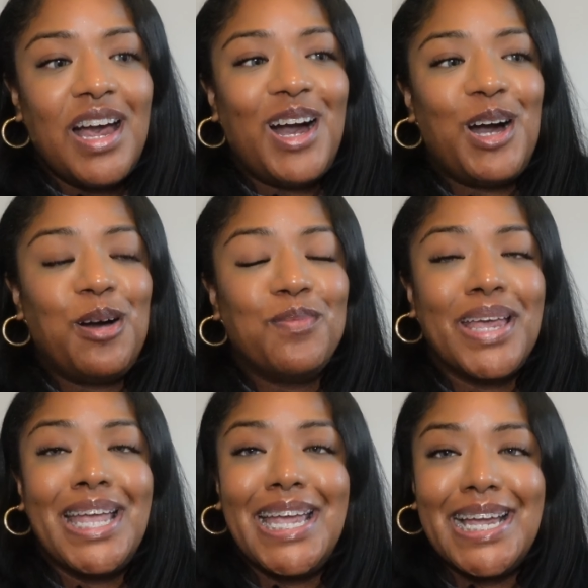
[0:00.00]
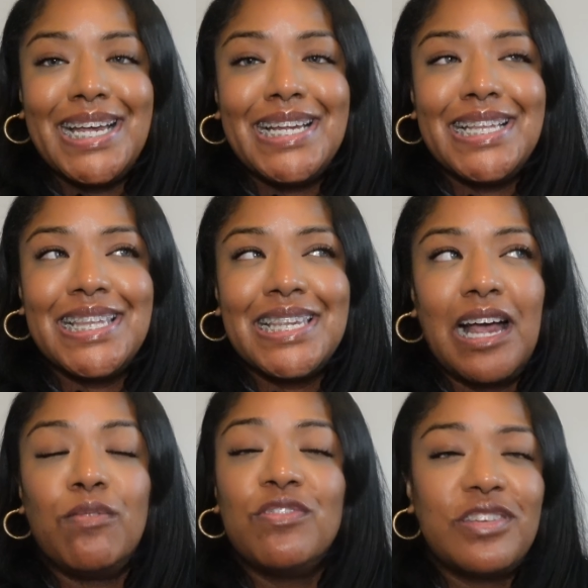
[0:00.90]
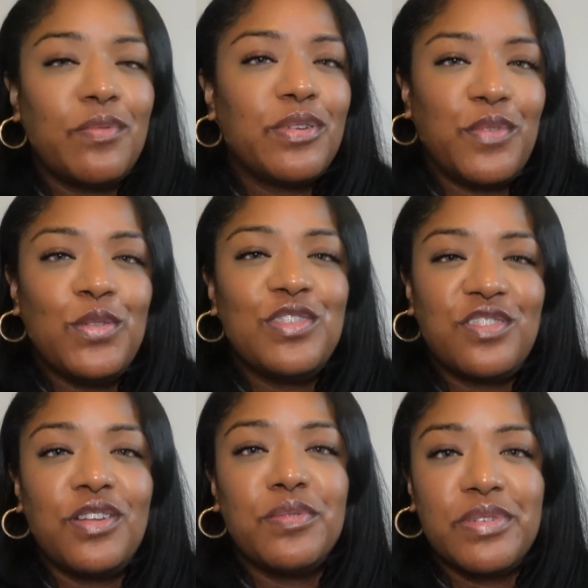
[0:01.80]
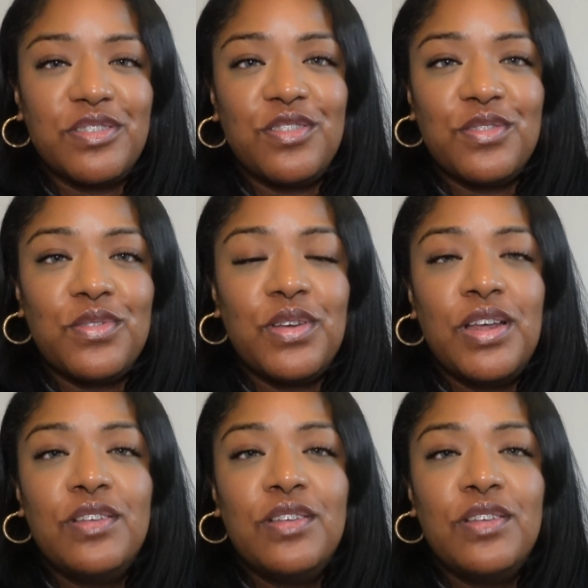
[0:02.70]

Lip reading: and I wish I would have only started with 2.